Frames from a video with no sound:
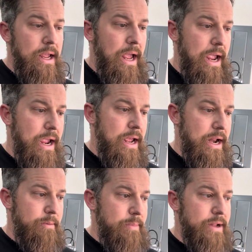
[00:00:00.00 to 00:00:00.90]
and
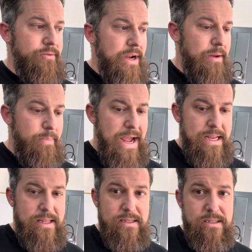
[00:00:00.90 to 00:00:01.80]
I'm about ready to
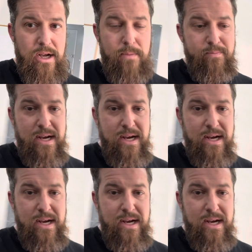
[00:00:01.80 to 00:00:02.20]
pack this up. I